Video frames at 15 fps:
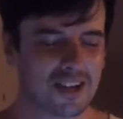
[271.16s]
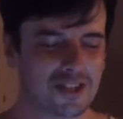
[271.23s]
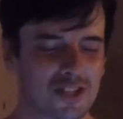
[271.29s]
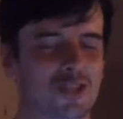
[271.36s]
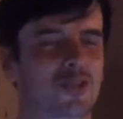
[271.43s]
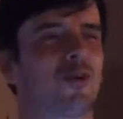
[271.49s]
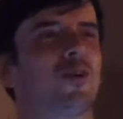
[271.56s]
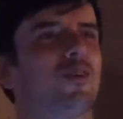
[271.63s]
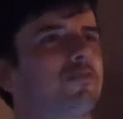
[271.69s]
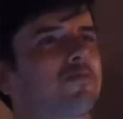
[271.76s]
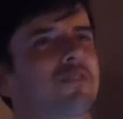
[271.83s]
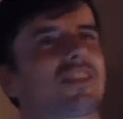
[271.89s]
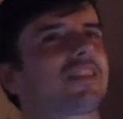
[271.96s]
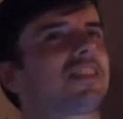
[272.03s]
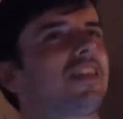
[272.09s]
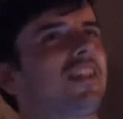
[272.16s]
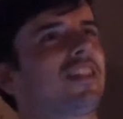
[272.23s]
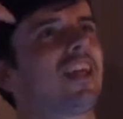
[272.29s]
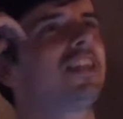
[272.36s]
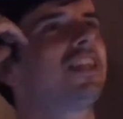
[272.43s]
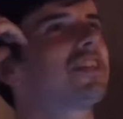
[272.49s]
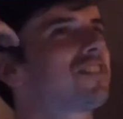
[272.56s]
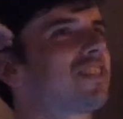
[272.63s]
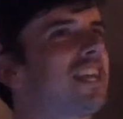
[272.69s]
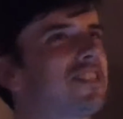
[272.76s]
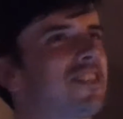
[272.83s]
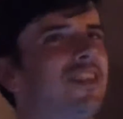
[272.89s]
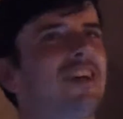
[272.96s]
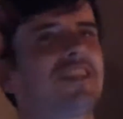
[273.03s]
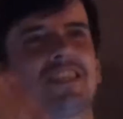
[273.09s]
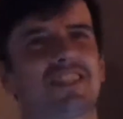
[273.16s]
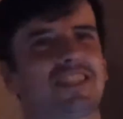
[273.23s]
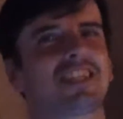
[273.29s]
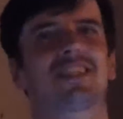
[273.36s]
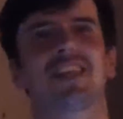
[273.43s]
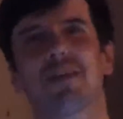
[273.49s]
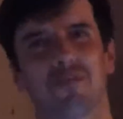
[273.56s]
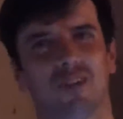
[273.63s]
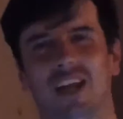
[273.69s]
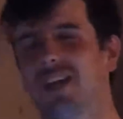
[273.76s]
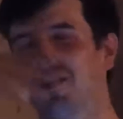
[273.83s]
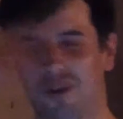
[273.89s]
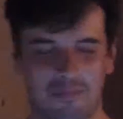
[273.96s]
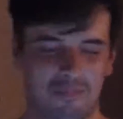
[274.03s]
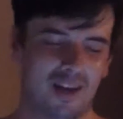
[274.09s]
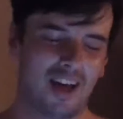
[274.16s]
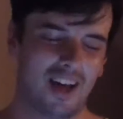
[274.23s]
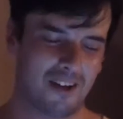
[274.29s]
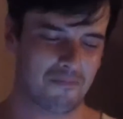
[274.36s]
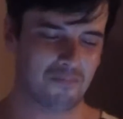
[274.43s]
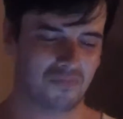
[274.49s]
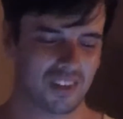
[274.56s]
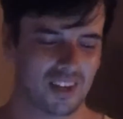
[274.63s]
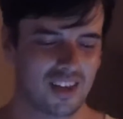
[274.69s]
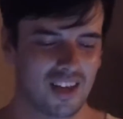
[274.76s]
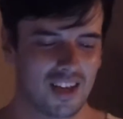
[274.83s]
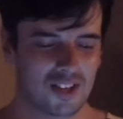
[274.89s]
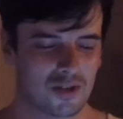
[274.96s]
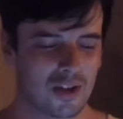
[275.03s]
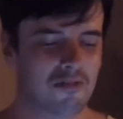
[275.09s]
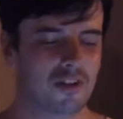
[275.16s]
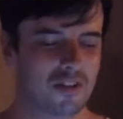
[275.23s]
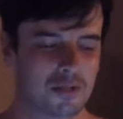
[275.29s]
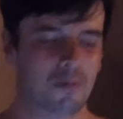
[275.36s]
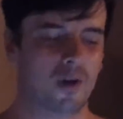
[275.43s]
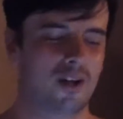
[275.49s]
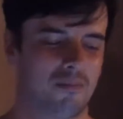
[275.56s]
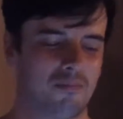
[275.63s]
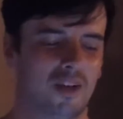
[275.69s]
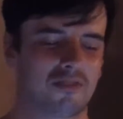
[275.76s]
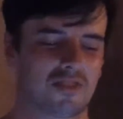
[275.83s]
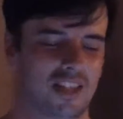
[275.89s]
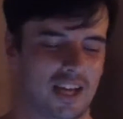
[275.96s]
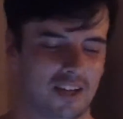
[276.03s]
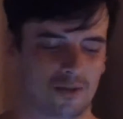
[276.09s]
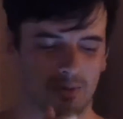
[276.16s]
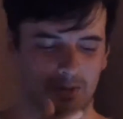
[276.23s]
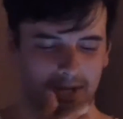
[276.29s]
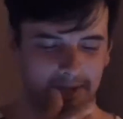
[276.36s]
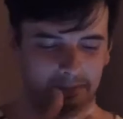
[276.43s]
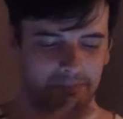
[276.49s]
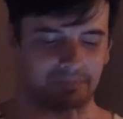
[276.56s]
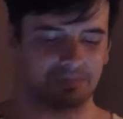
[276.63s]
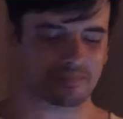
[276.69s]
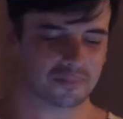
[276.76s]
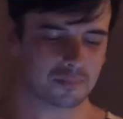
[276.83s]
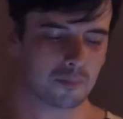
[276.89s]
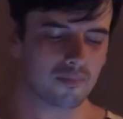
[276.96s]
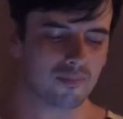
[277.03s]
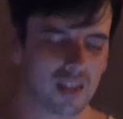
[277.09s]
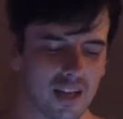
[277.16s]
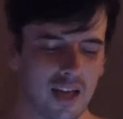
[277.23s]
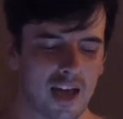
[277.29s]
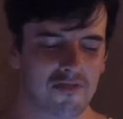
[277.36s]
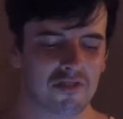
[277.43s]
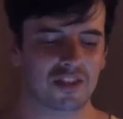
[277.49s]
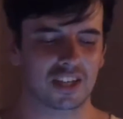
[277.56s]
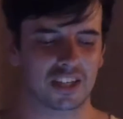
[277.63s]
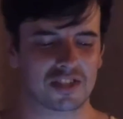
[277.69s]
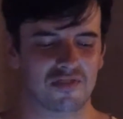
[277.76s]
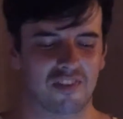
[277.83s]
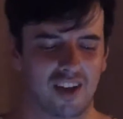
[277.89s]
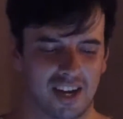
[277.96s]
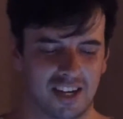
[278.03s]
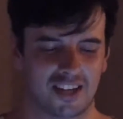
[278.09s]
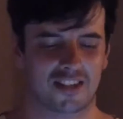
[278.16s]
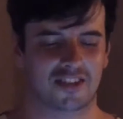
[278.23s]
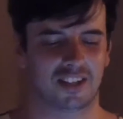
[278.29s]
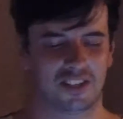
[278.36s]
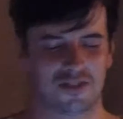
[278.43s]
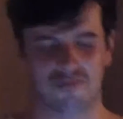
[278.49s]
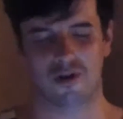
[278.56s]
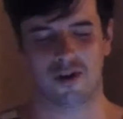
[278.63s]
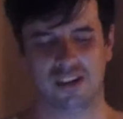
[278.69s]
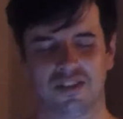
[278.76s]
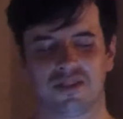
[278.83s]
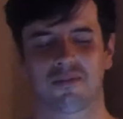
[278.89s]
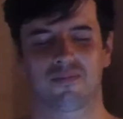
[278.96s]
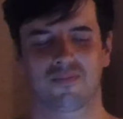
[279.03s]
just thought, that's an artistic statement. Anyway, but so I wrote this poem after that called Everything is Fine, Nothing is Ruined.